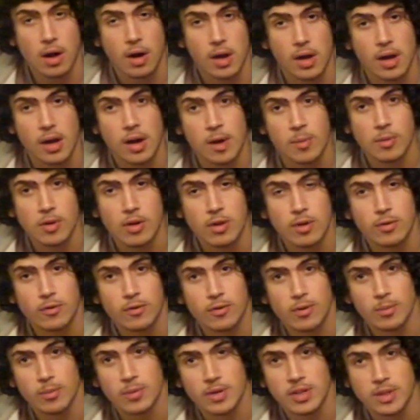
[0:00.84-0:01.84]
Hi, I'm Luke
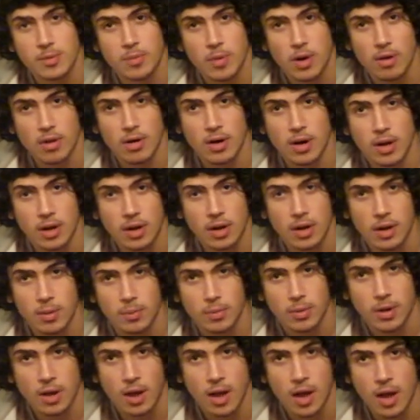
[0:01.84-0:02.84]
from the Smile High
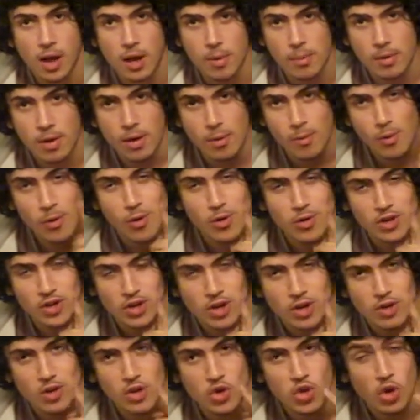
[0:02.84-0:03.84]
Club. I'm
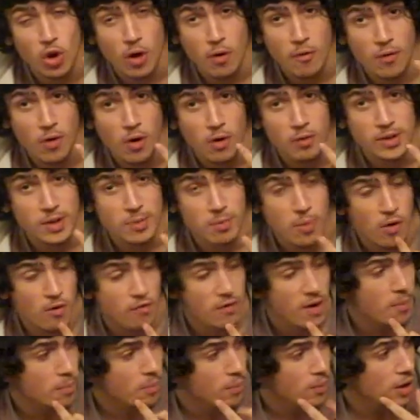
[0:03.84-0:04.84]
also got involved in
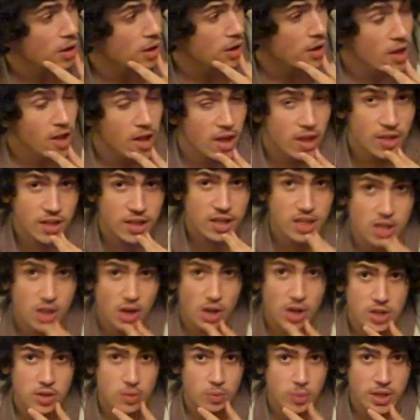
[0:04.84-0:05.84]
Movember this
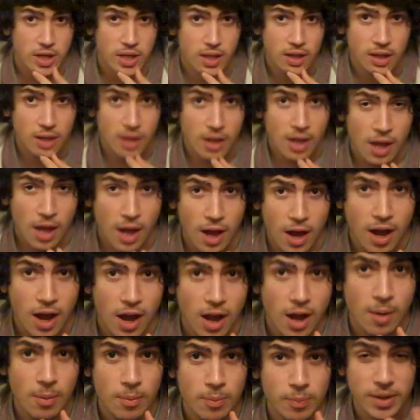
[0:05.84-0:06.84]
last week.
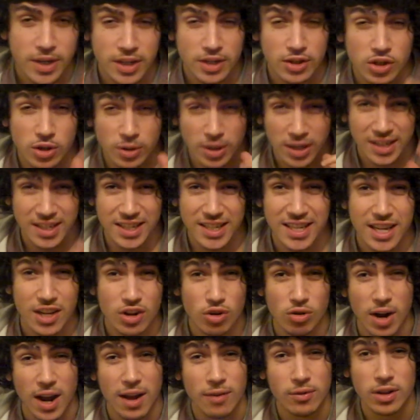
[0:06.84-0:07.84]
Been doing it in
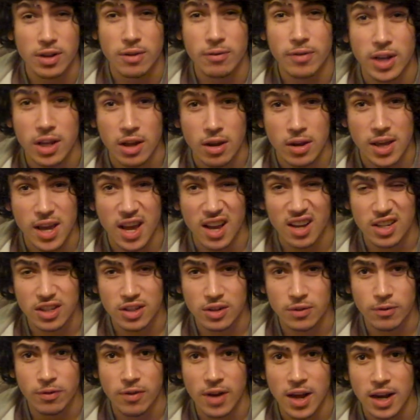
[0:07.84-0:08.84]
secret, haven't done a video yet,
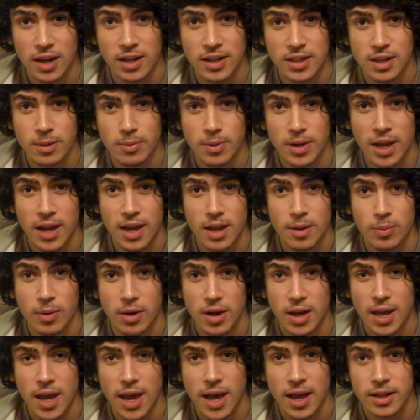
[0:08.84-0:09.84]
cause fairly intimidated
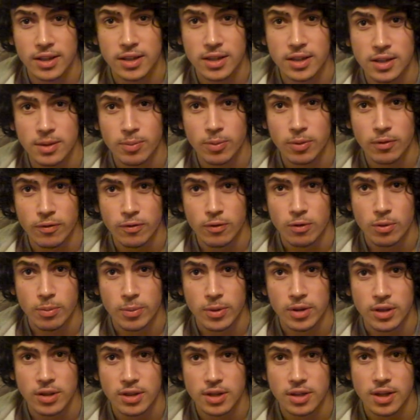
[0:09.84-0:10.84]
by Ed's performance.